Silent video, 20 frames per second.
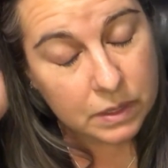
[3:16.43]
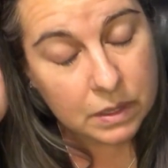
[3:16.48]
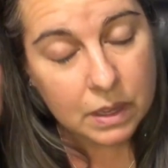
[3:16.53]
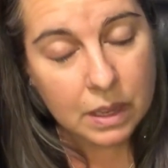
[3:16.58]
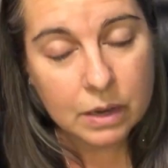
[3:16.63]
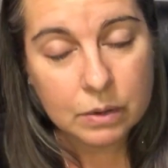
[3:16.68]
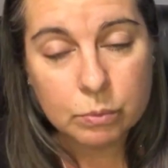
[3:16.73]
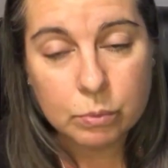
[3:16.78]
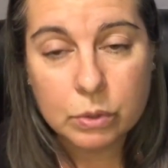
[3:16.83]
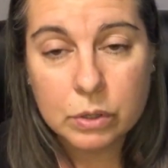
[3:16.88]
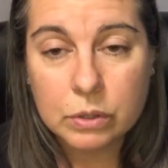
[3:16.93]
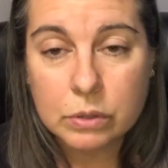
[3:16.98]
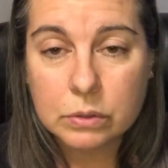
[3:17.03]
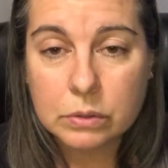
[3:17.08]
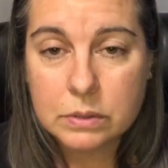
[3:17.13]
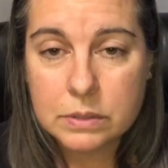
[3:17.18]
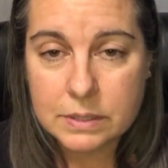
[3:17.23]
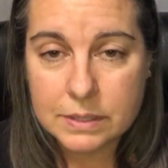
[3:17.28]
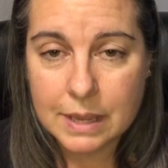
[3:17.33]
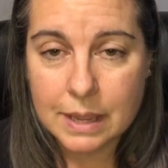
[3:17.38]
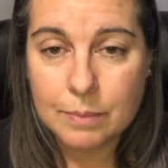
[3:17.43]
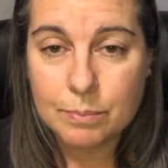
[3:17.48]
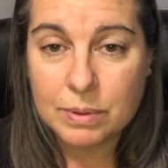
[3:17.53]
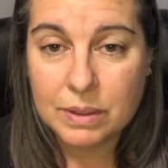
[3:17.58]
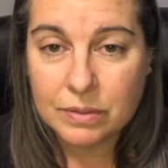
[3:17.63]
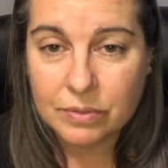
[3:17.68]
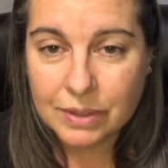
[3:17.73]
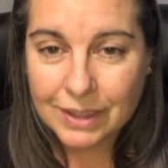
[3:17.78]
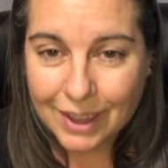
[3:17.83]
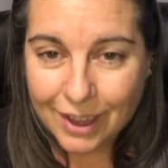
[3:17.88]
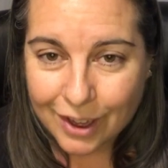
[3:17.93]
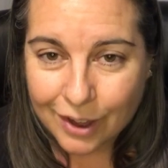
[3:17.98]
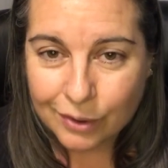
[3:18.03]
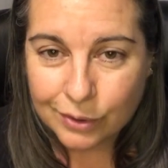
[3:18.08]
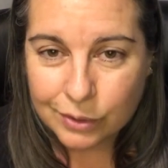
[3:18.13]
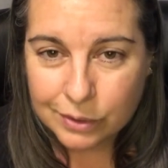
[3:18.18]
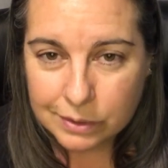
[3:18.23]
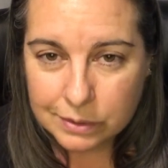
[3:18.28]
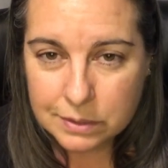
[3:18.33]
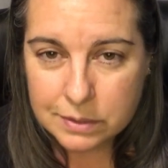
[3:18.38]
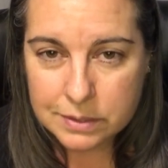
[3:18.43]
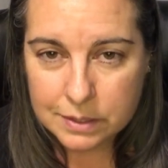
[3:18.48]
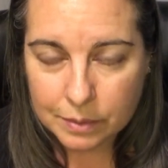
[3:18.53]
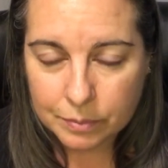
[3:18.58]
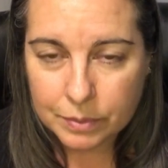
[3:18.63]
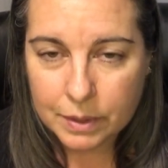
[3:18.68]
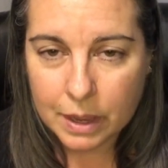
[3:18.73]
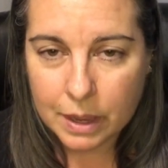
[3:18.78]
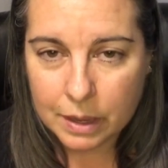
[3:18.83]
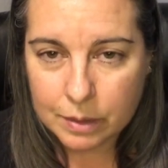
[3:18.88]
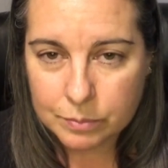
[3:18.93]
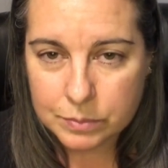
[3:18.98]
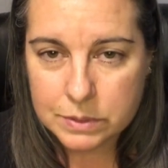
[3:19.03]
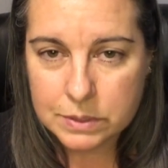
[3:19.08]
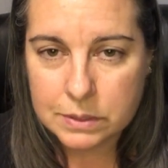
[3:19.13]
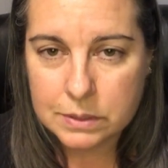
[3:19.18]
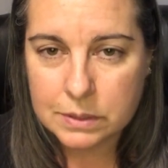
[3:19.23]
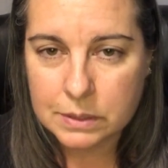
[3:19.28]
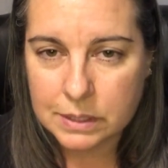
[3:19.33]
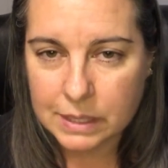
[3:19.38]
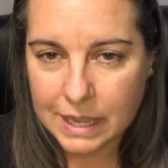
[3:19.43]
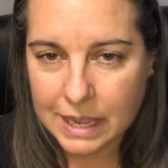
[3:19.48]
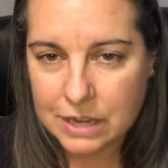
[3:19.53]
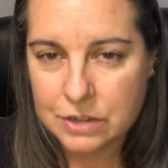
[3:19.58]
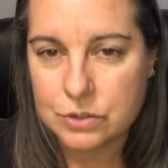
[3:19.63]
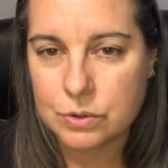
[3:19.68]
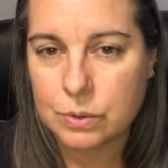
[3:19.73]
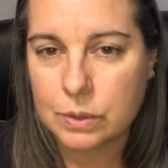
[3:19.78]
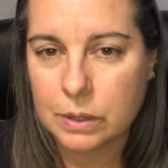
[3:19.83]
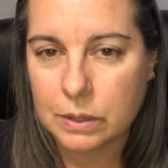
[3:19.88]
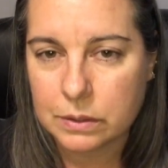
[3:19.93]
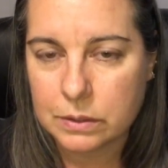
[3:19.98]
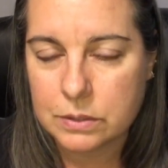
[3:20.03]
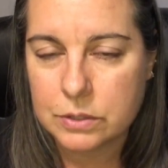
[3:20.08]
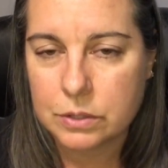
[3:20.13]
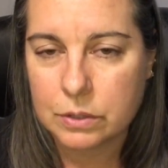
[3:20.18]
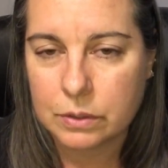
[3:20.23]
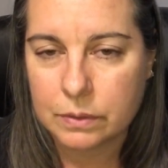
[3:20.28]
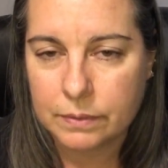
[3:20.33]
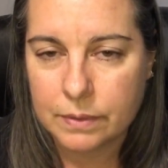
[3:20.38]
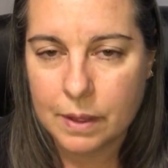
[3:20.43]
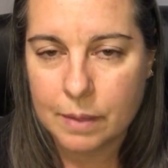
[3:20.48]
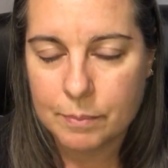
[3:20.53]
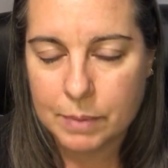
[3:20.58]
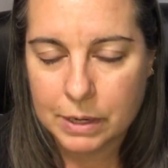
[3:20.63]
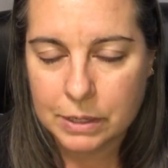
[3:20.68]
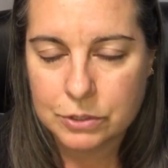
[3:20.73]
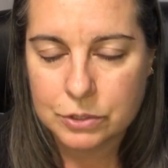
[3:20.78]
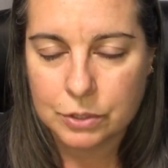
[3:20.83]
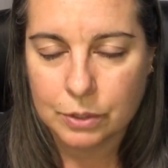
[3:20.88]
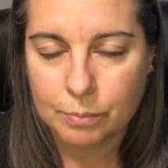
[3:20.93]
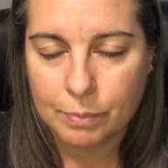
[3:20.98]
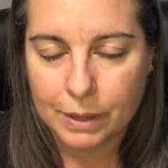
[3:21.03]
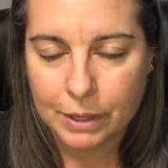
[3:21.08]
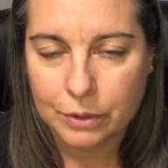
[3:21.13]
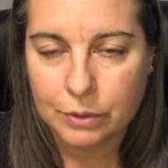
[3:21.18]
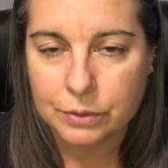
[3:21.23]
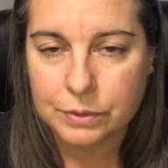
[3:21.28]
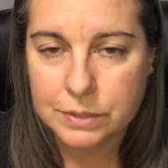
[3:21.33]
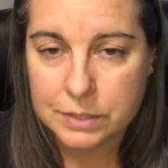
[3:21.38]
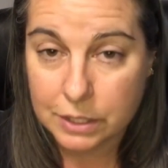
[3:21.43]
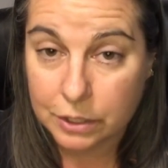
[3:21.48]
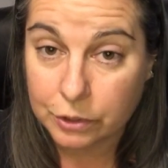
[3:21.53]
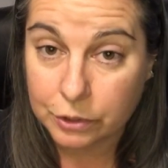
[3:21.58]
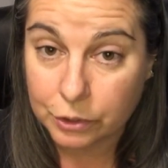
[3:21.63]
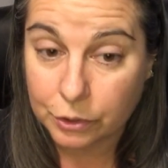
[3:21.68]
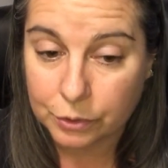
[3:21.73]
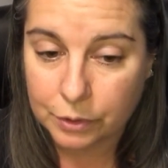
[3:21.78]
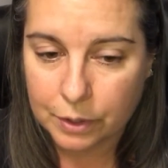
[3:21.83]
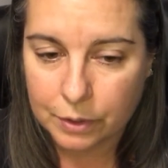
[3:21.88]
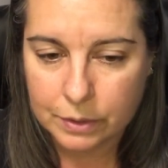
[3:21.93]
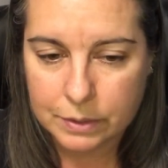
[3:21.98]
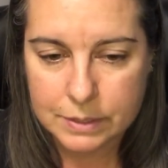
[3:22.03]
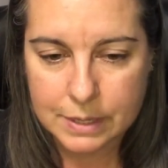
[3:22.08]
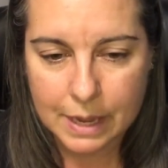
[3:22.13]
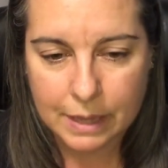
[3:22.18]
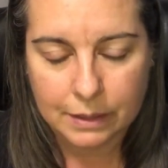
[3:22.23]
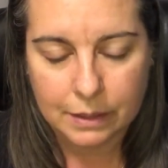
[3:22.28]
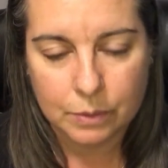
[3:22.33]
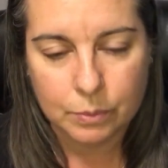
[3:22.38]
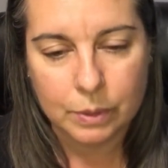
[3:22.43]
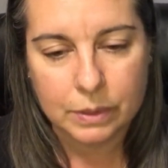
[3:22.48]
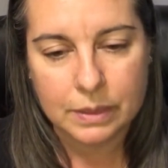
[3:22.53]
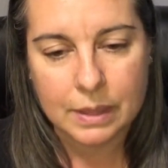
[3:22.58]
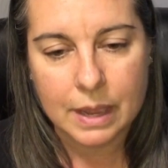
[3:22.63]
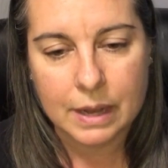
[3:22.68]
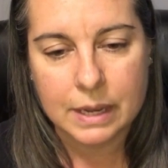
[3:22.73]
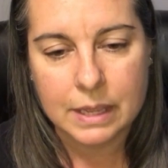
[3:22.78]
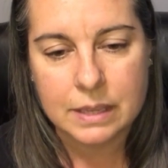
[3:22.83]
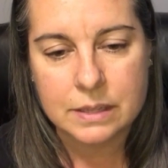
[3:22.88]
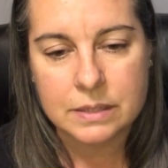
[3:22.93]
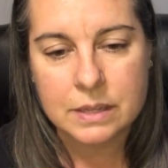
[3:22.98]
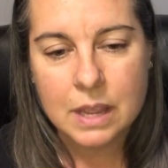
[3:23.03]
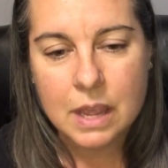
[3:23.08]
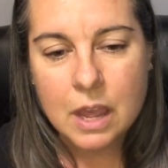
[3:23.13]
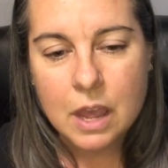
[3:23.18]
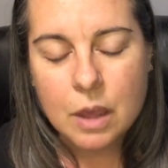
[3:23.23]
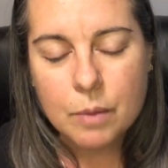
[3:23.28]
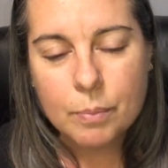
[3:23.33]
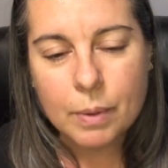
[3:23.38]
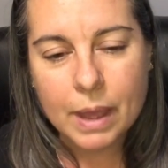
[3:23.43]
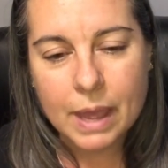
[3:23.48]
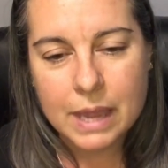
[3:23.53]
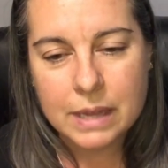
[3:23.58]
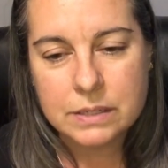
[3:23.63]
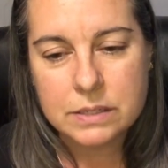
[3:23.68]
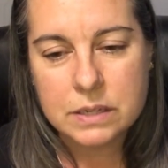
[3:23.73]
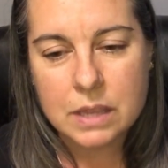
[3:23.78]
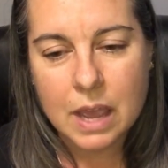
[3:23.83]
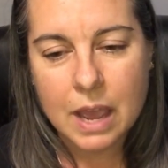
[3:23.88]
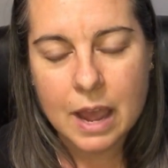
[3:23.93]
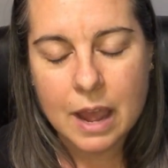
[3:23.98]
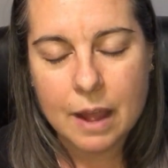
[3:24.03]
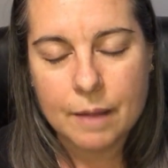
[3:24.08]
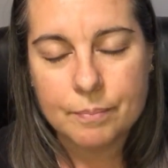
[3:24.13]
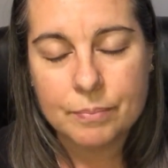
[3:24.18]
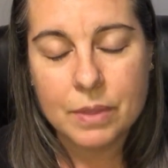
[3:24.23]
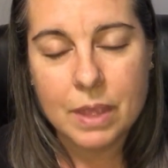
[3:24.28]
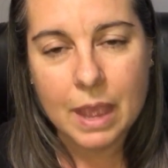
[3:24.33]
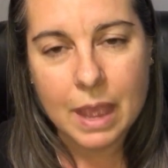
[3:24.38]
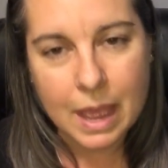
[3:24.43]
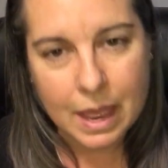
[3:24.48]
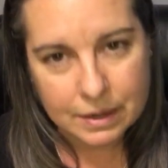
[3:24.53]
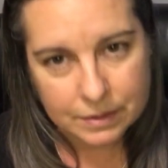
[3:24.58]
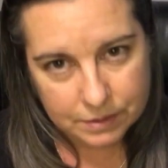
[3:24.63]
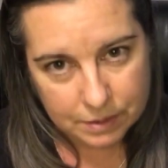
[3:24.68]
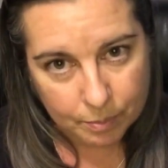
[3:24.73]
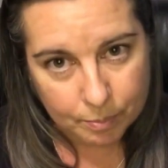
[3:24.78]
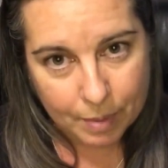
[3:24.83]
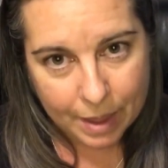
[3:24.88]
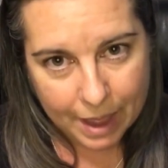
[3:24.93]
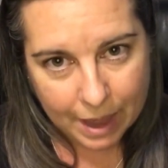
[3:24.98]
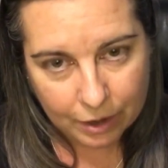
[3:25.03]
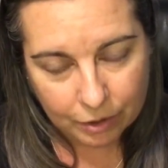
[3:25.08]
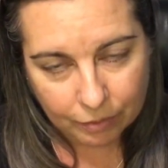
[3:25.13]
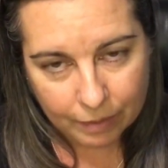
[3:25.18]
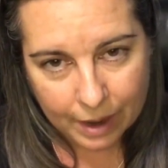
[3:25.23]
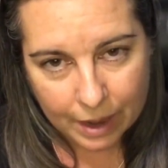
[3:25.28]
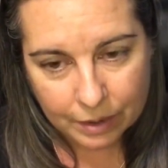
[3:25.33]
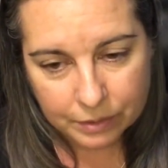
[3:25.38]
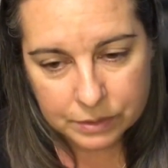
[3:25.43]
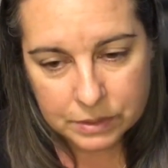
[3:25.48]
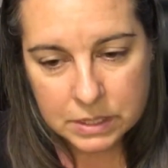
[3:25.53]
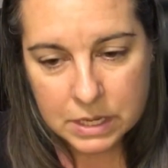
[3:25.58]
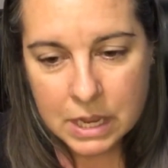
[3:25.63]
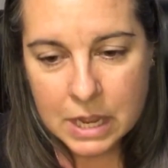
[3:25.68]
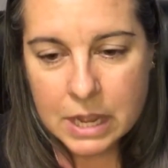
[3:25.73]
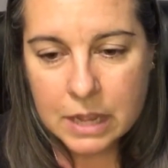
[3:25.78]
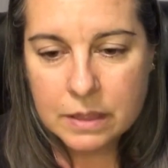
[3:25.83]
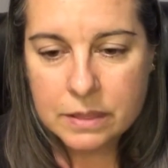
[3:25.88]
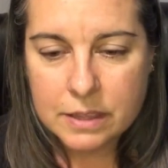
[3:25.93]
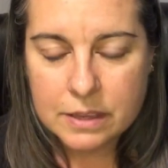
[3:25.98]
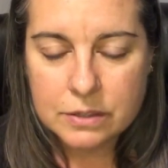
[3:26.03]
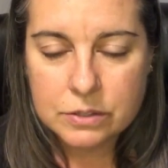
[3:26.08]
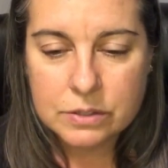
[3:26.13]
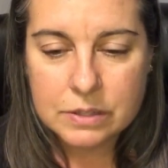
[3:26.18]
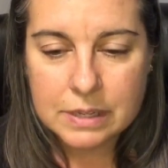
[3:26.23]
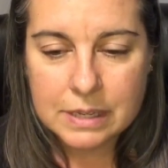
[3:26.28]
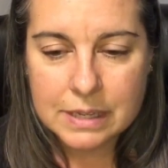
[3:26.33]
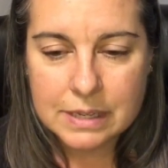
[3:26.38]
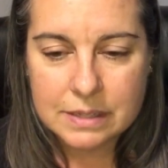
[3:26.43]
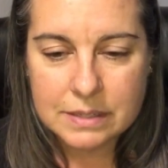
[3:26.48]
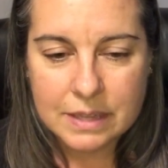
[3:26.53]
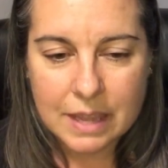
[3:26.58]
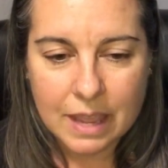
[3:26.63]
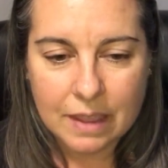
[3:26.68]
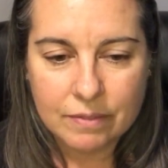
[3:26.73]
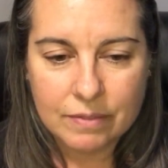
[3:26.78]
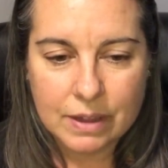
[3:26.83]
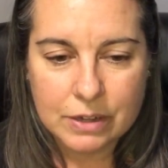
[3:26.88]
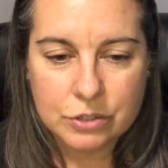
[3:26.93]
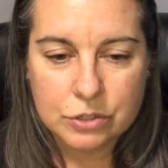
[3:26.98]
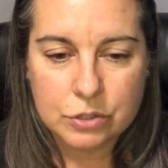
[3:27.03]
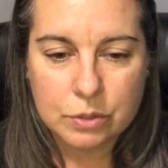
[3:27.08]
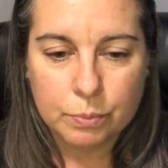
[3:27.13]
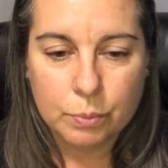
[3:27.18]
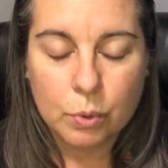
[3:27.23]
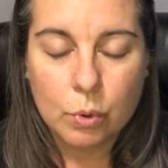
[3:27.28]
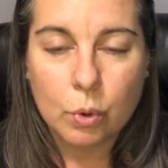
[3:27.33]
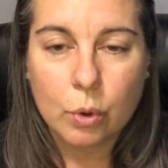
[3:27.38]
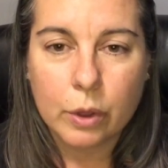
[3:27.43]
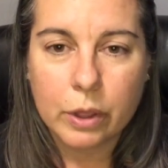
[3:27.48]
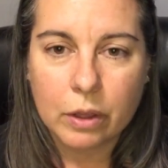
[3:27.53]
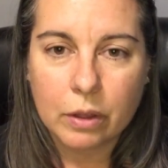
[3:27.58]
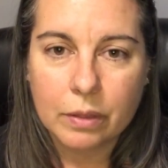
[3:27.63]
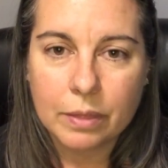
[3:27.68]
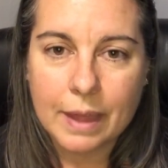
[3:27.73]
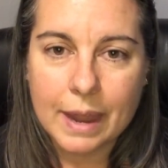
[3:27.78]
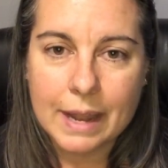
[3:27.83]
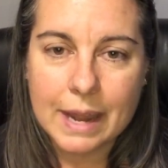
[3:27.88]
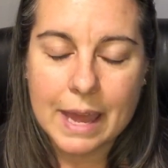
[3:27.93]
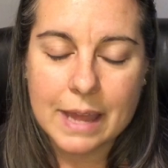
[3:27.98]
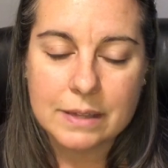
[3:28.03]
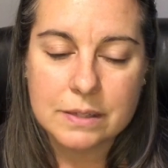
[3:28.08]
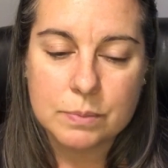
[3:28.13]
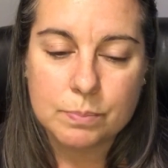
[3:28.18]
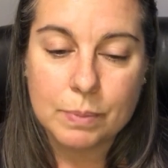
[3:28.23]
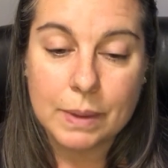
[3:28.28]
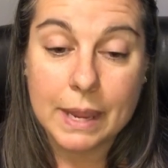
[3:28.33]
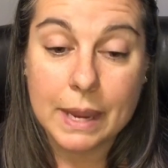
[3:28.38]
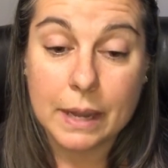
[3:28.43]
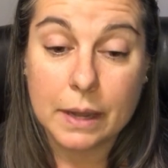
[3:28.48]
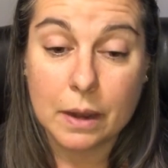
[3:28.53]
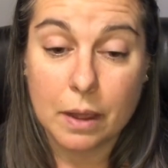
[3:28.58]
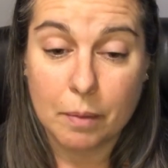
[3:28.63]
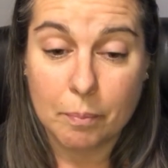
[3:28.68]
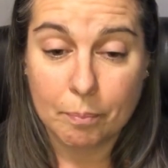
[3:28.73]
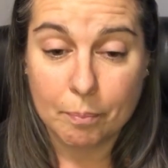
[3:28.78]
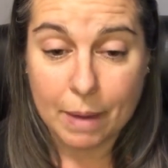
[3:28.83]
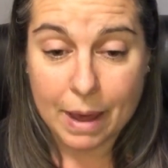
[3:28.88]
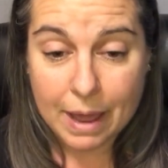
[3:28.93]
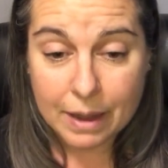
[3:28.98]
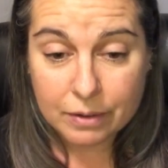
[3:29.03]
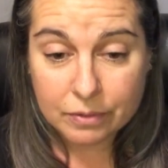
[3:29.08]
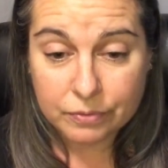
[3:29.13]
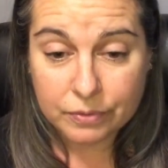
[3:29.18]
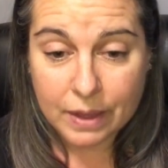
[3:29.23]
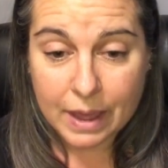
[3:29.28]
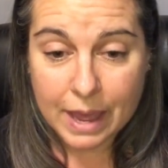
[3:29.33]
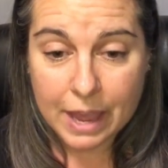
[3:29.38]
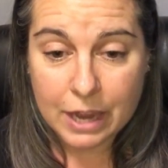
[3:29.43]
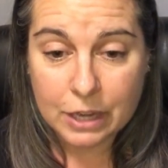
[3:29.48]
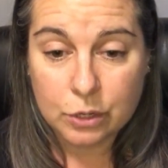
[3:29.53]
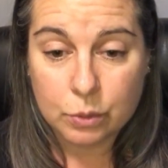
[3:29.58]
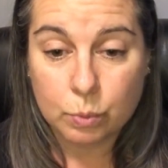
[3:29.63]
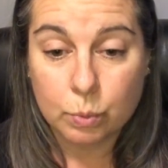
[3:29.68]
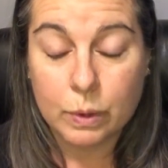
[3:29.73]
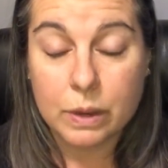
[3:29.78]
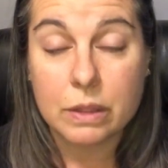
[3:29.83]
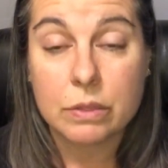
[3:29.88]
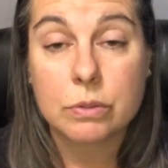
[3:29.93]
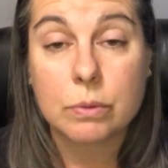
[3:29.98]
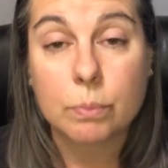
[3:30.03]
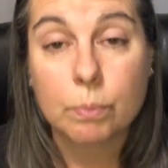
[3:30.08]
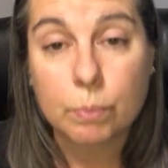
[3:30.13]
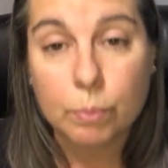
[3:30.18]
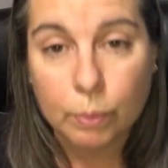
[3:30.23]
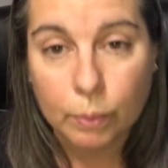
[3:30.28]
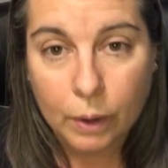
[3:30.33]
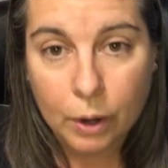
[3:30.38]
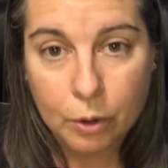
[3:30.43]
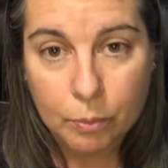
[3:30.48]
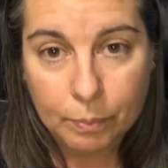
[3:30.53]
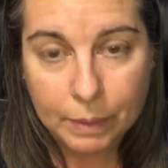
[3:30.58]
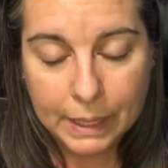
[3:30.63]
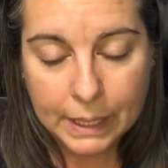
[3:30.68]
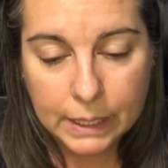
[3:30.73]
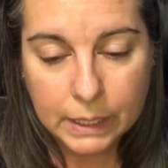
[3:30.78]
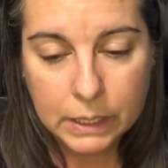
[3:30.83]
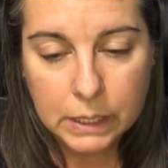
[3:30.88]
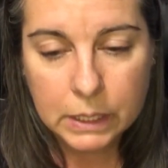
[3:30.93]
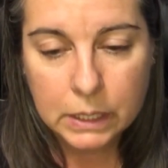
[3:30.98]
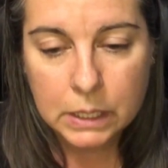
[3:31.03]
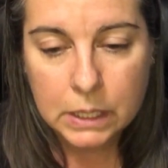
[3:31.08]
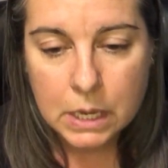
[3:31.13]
And we'll say BVO sometimes in case you hear the two of them intermingled, so you'll know exactly what that is. But as a background, this is a vegetable oil that has been modified with bromine,